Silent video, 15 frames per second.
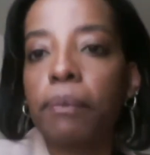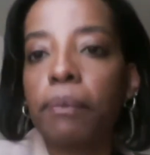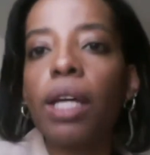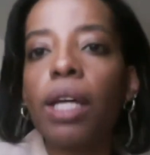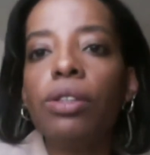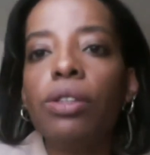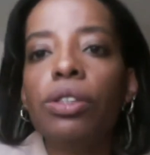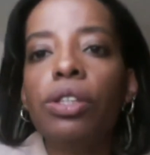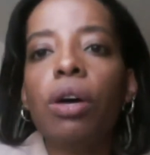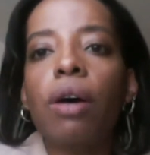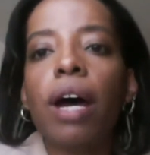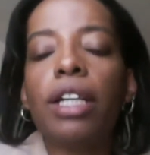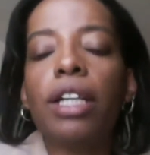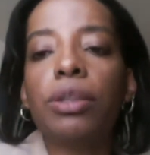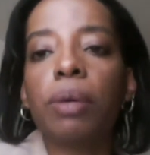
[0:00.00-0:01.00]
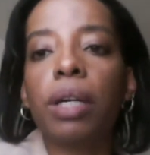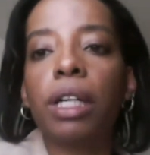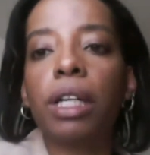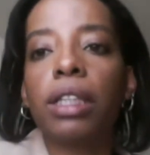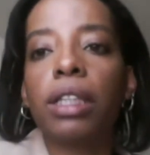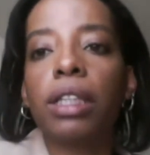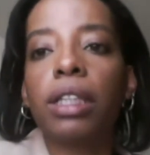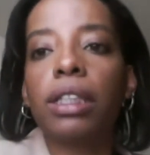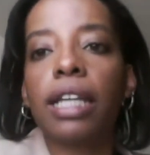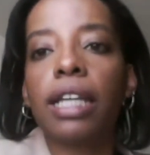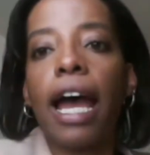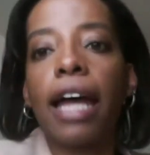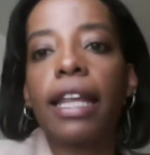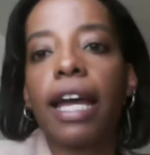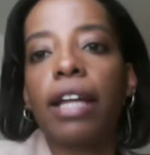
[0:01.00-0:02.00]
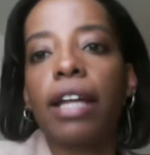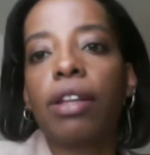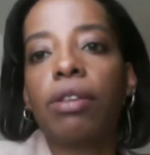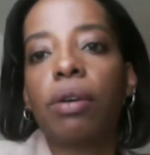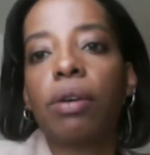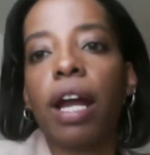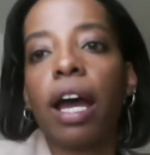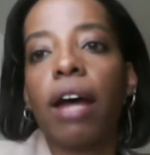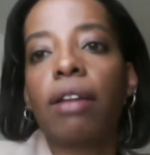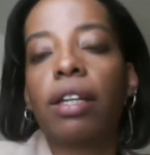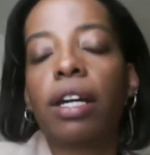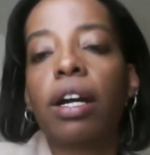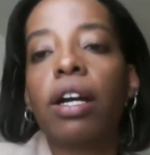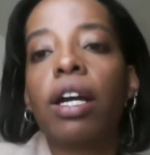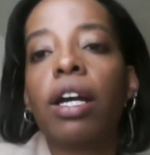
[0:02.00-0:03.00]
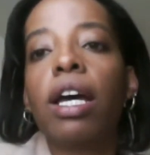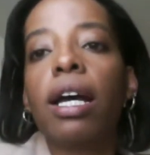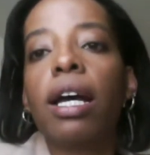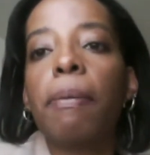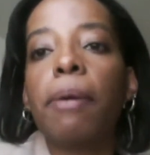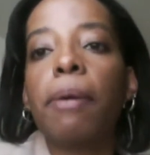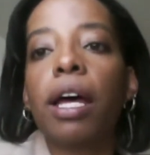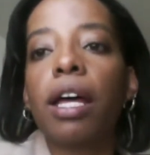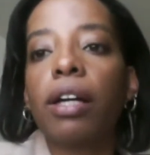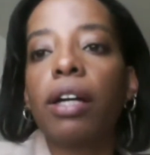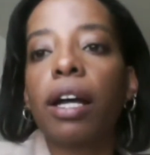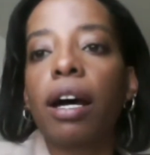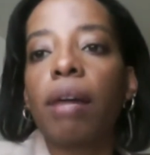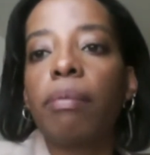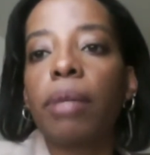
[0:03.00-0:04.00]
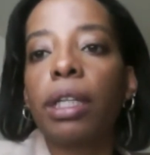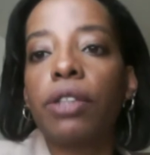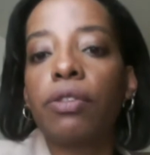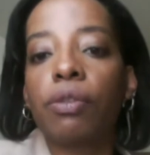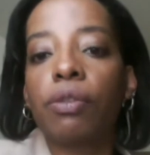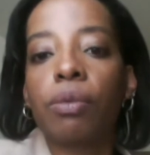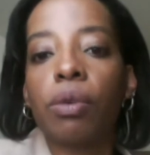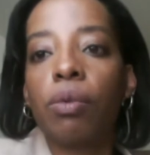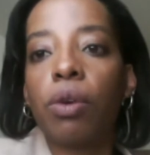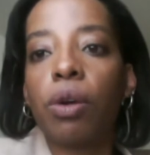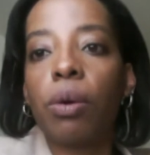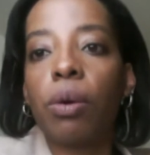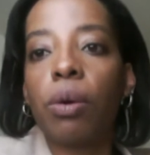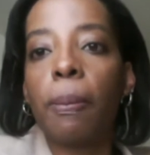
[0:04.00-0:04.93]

So I just wanted to add that and throw it out there. A couple of other comments from the room.